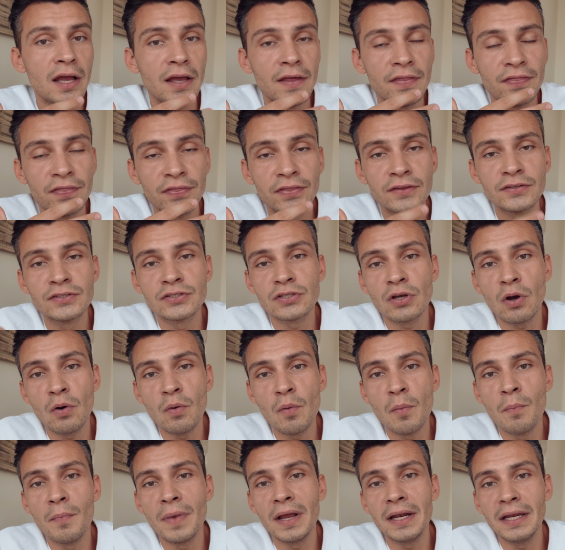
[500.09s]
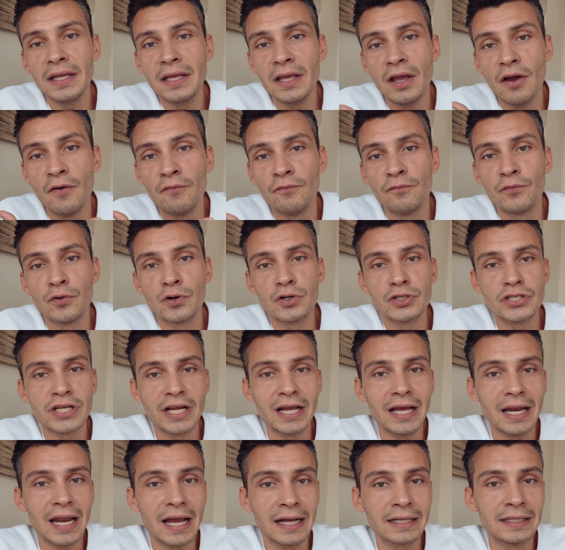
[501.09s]
so many
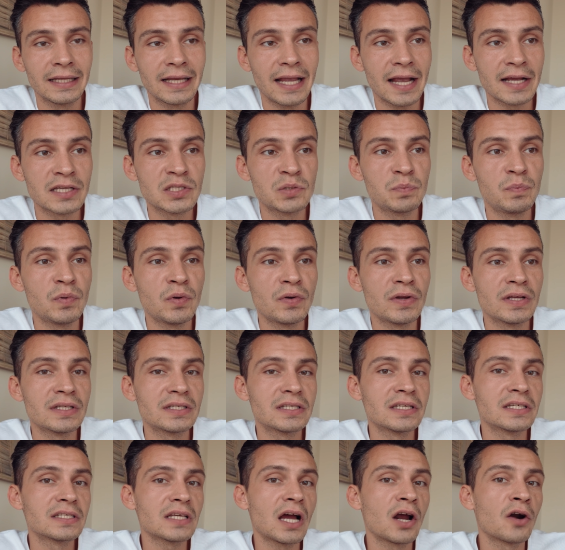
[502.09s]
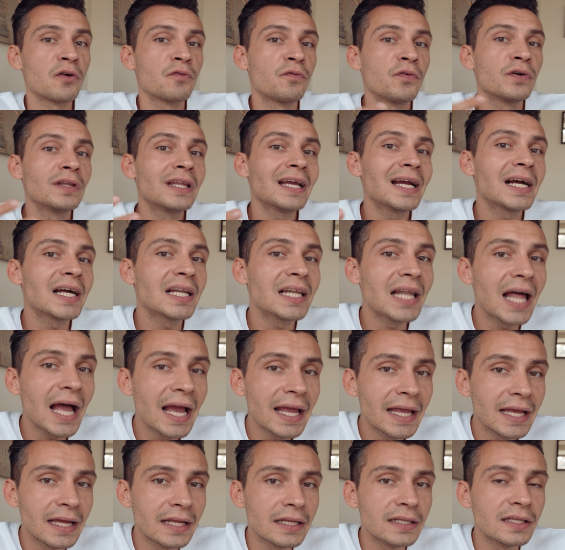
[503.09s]
virgin galactic experiences are for the
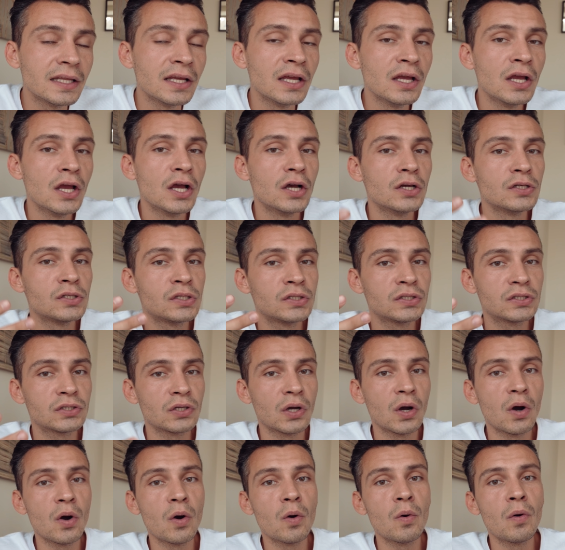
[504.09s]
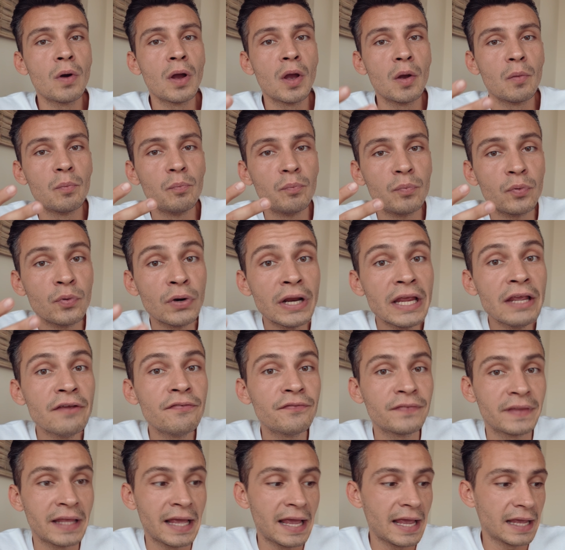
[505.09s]
client so
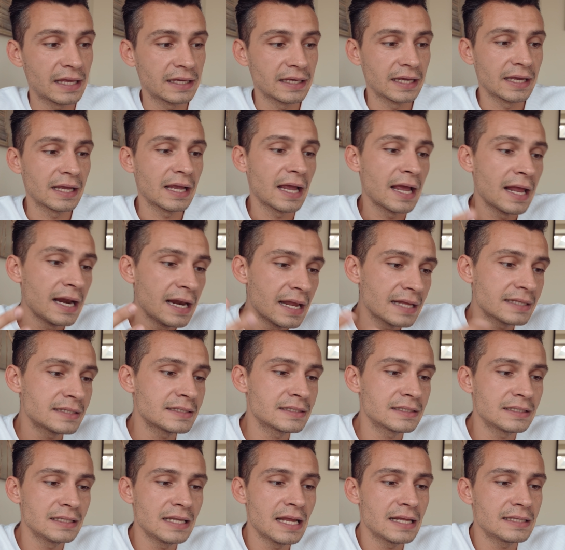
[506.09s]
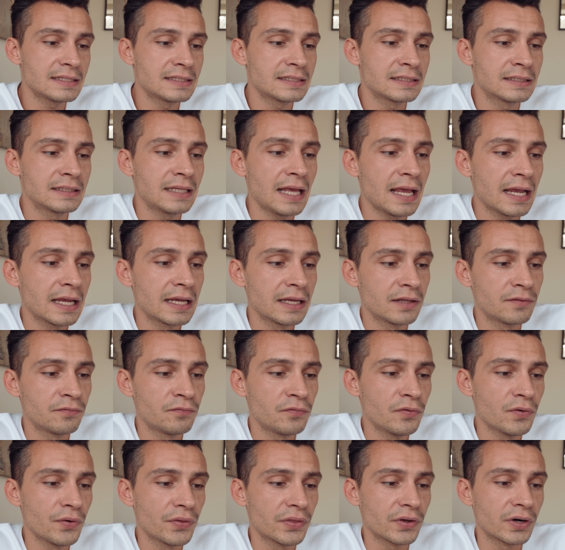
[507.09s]
breathtaking and let's let's take it
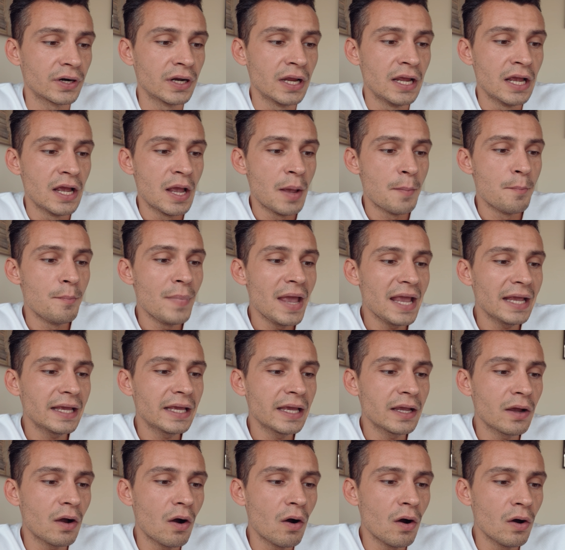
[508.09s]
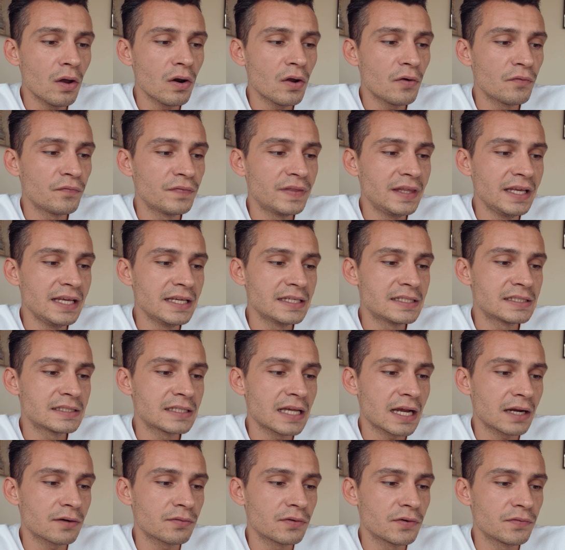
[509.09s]
further making all of these
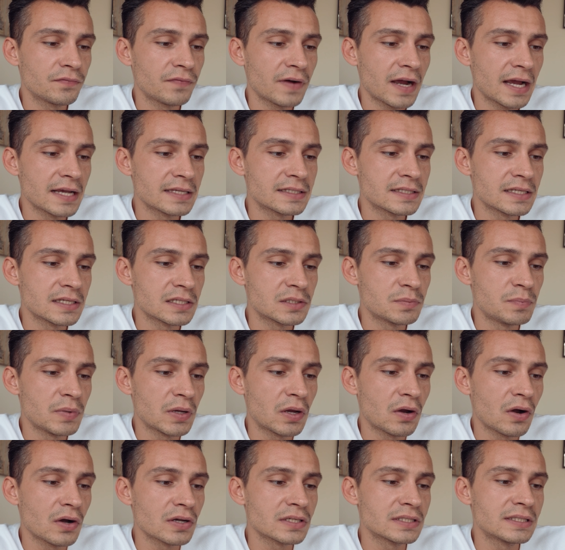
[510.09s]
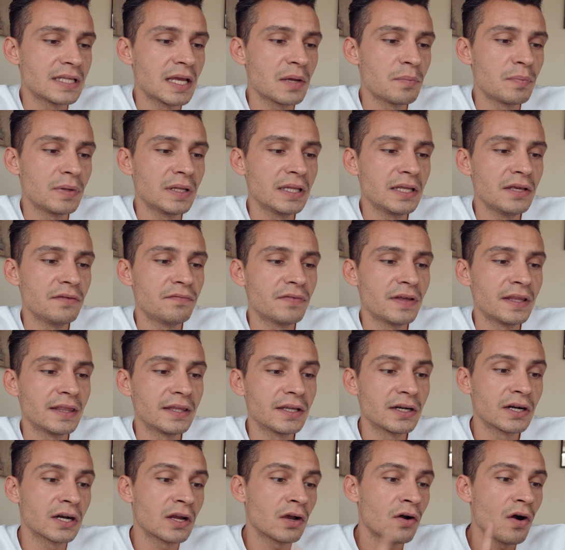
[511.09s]
sacrifices because they believe in
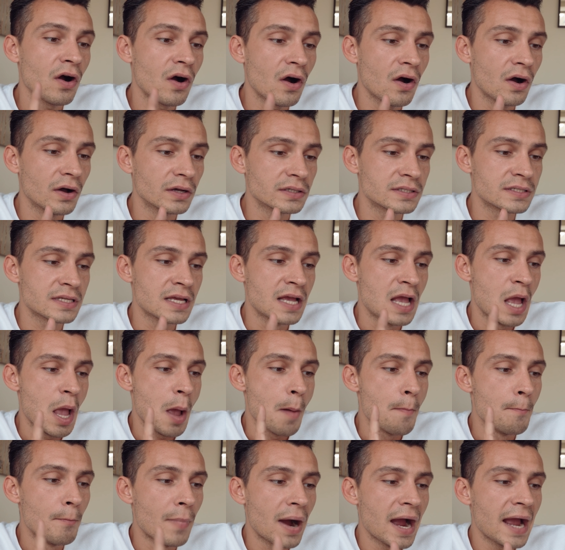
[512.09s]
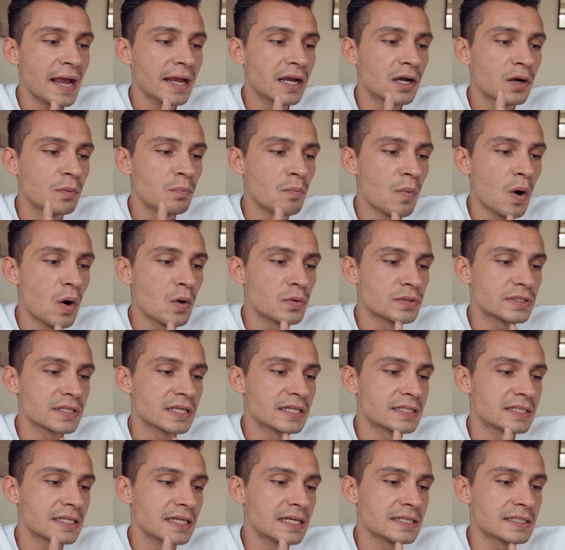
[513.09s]
their cause mike
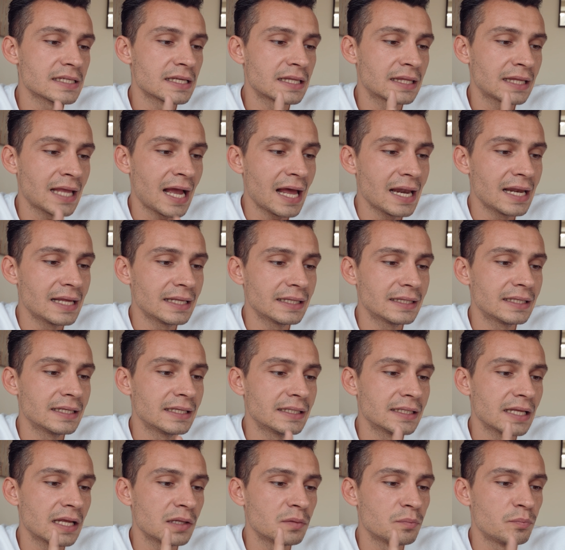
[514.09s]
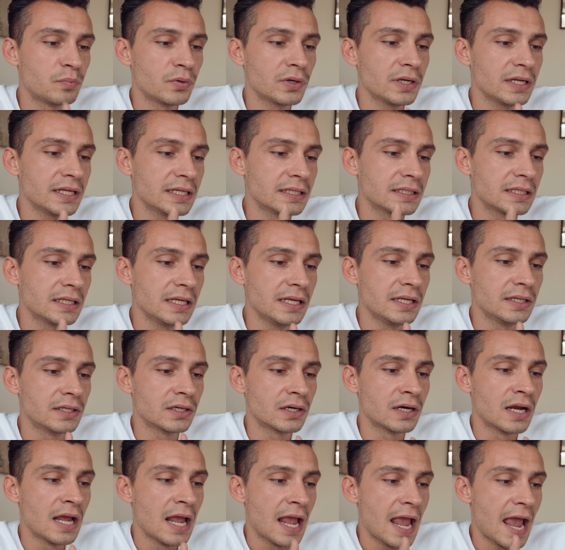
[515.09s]
moses is a talented and brilliant
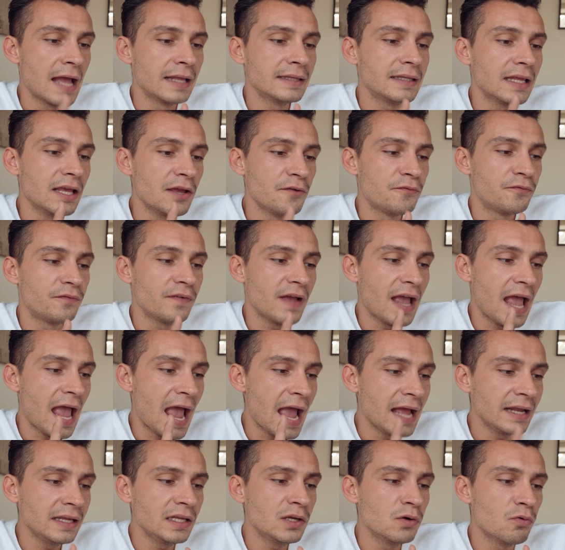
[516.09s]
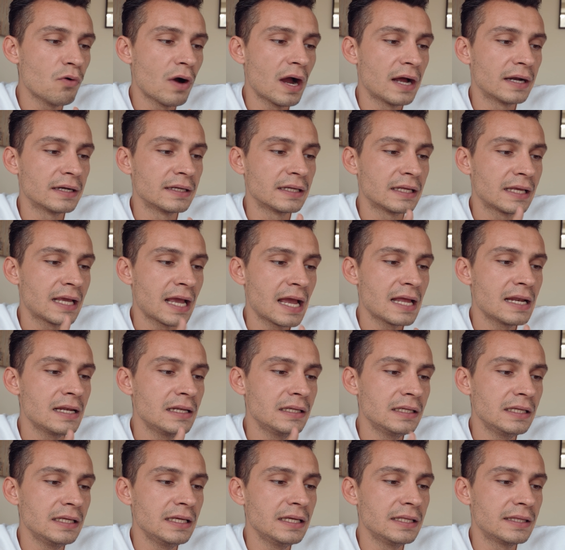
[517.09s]
leader and if anyone
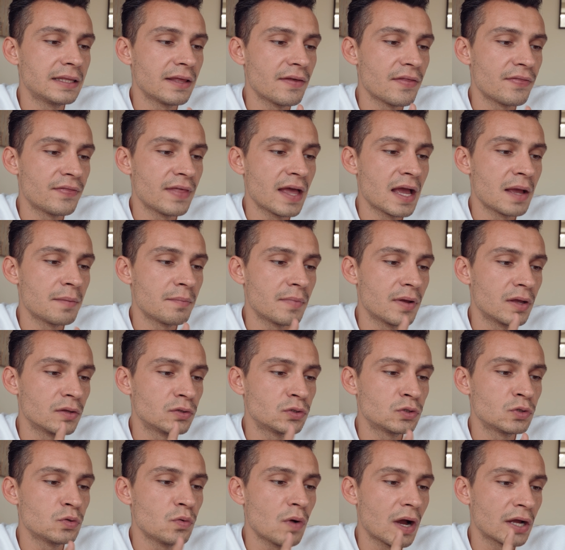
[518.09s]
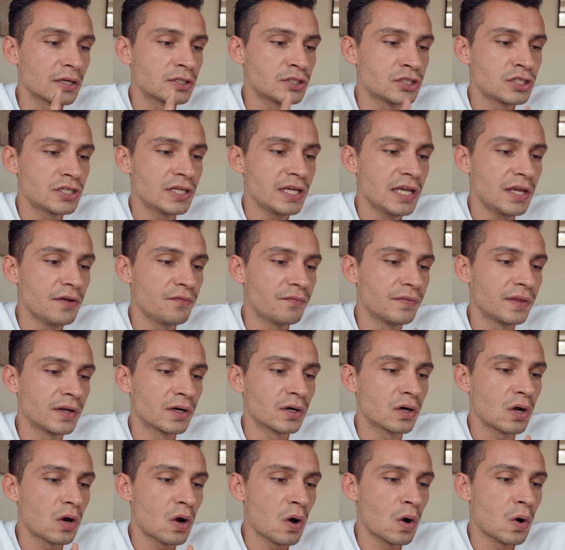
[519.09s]
can lead them to achieve
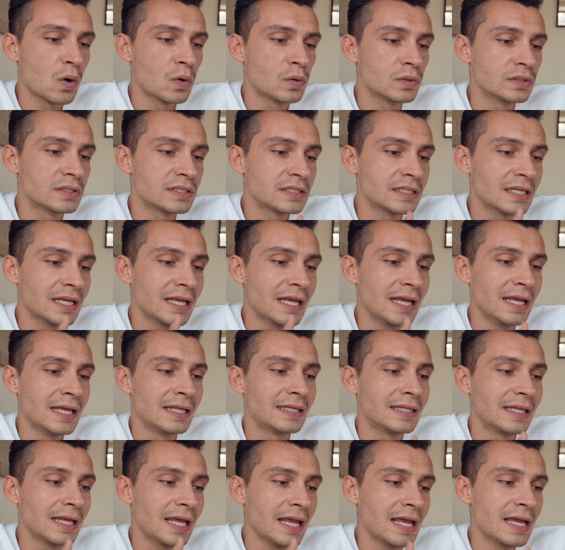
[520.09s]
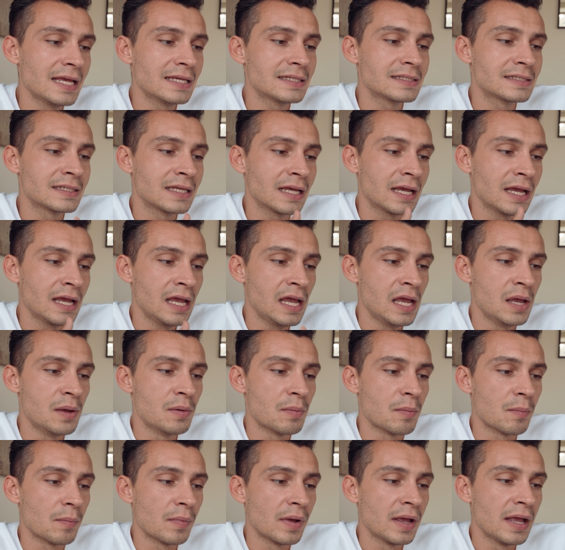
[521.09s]
their goals it is
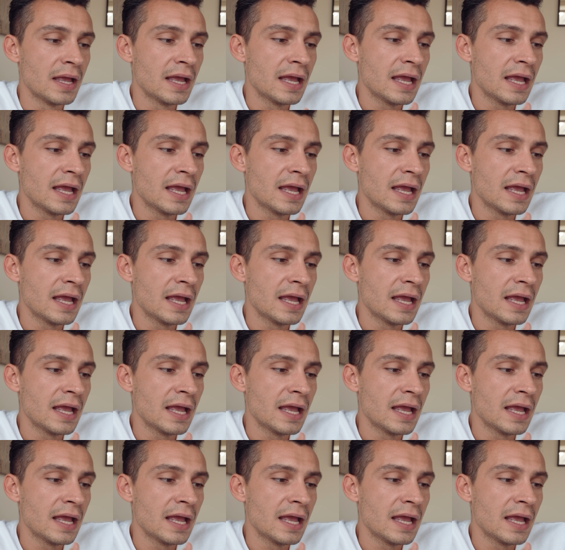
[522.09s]
him